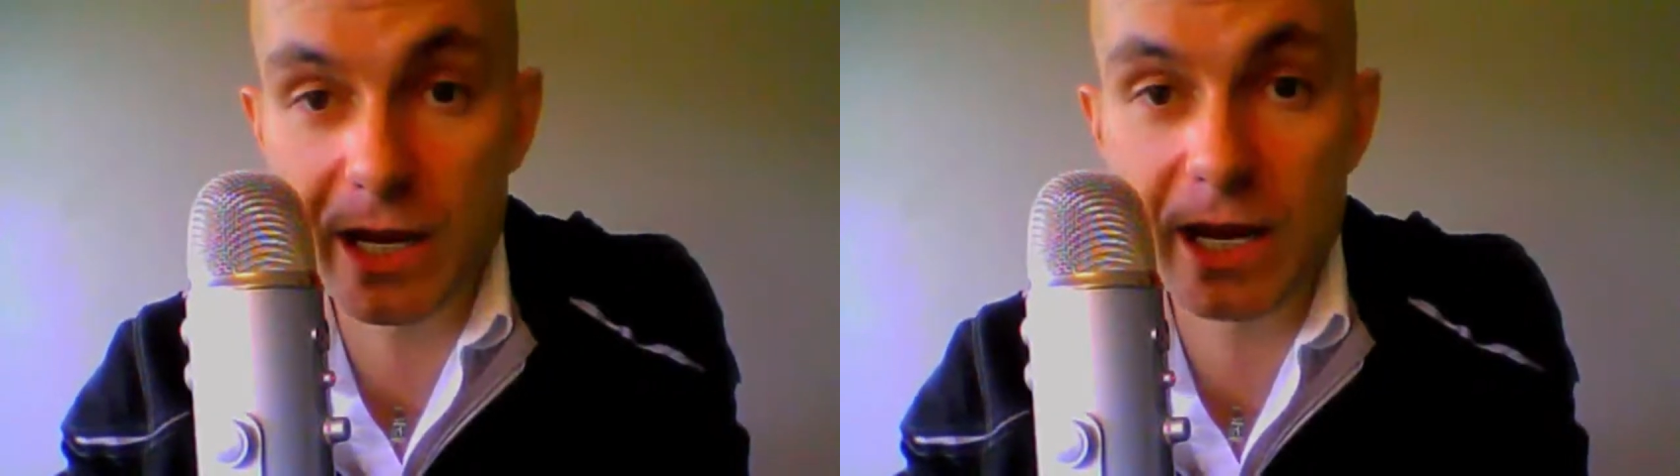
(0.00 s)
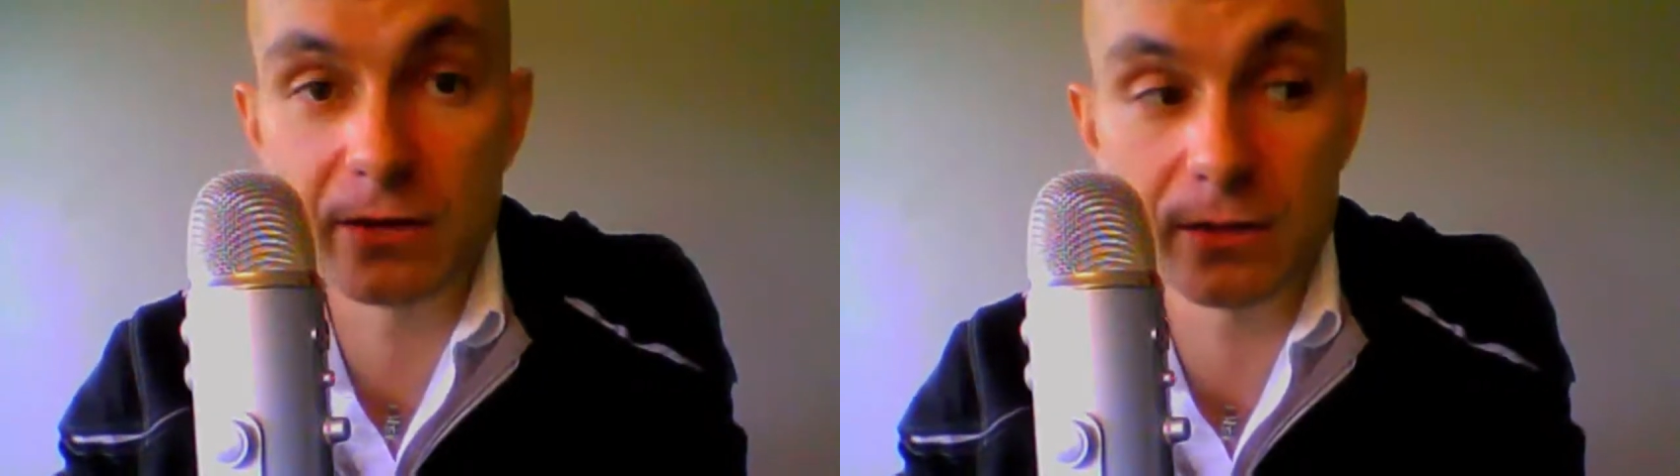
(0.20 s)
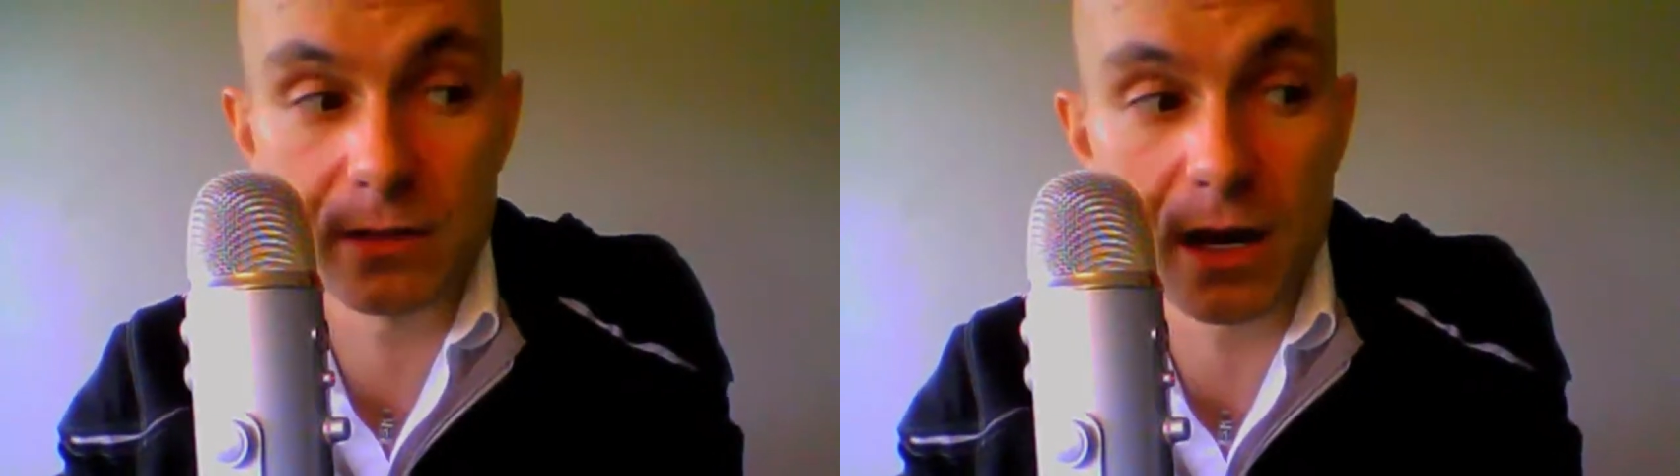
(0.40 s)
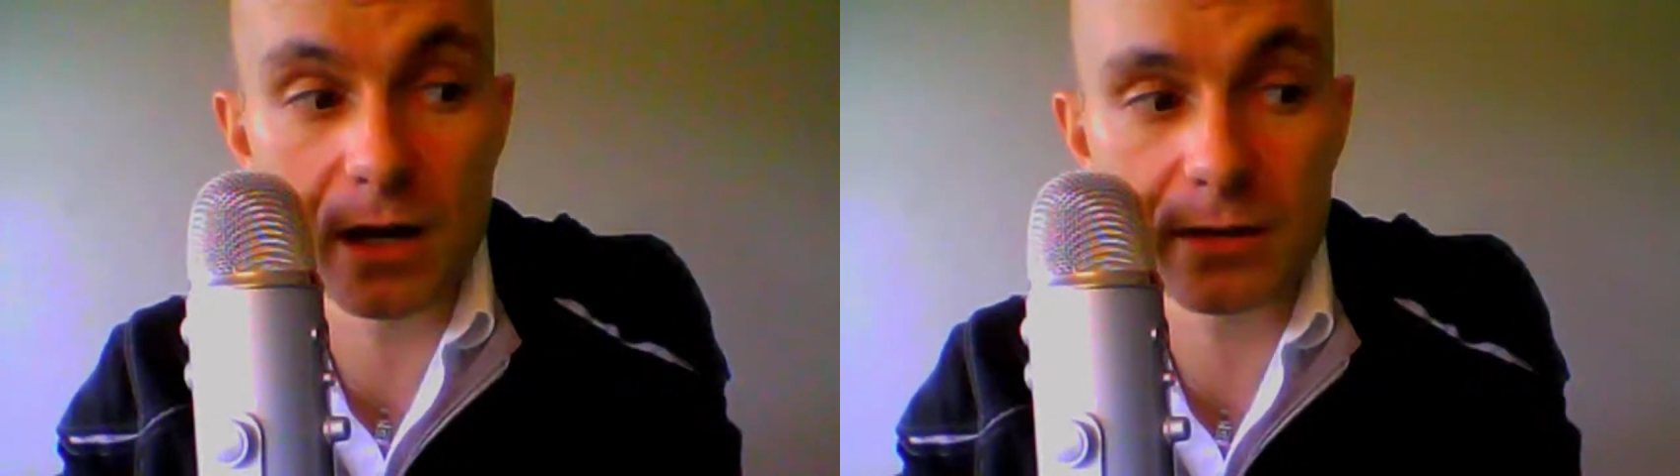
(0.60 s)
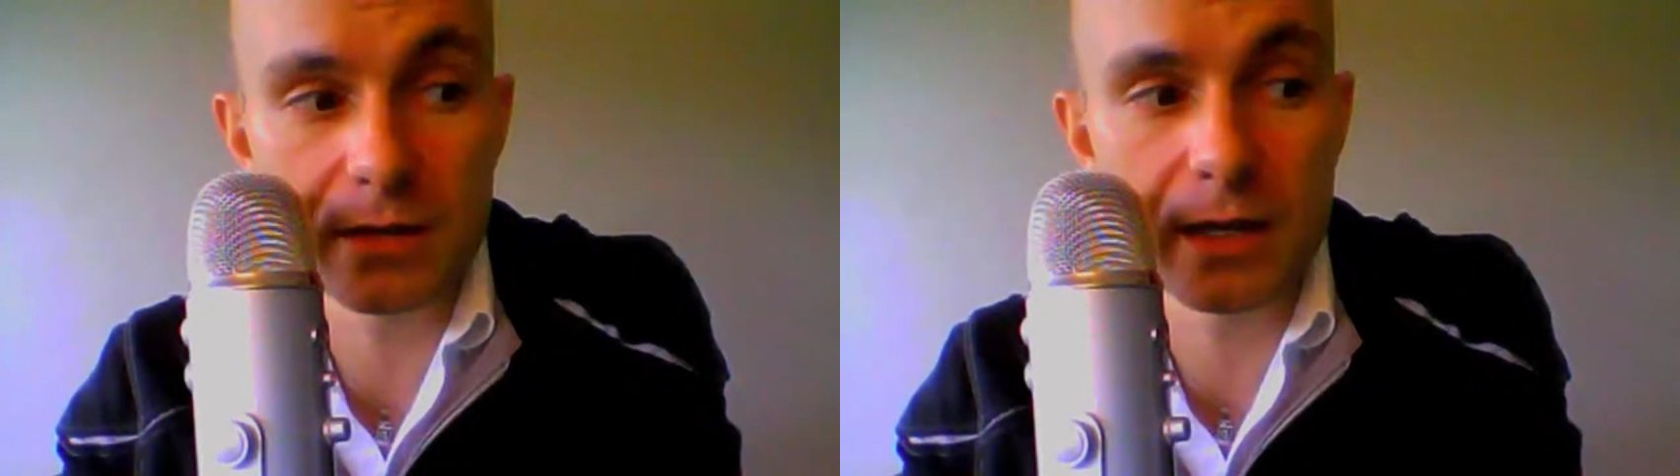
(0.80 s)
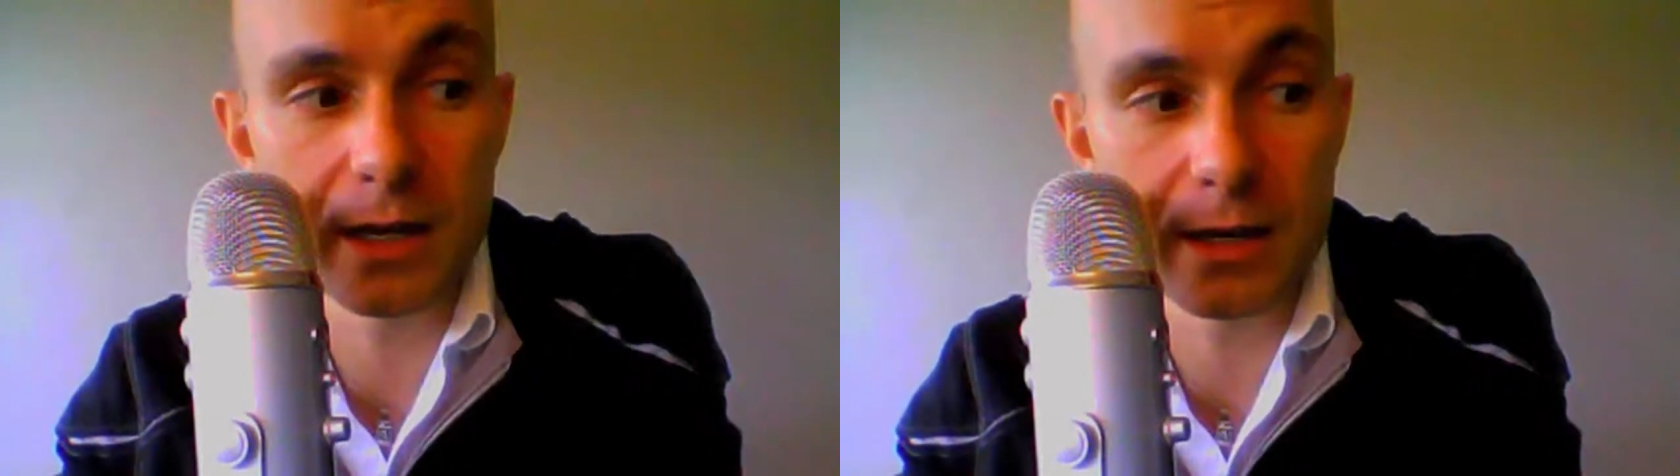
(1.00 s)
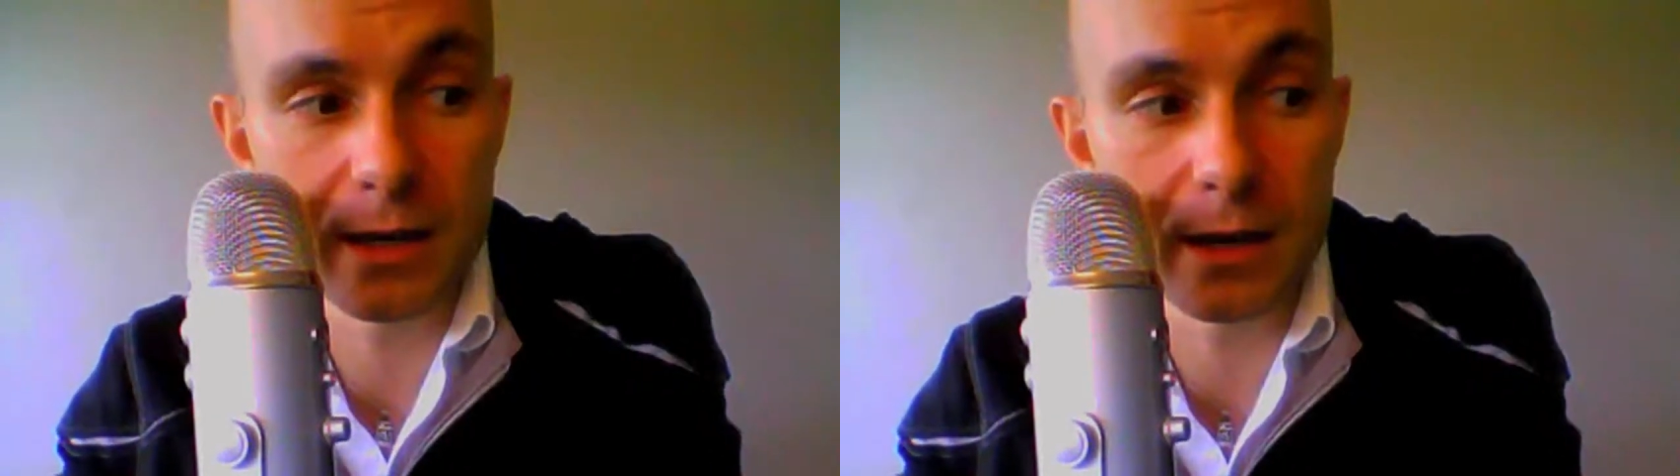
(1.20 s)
out a lot. And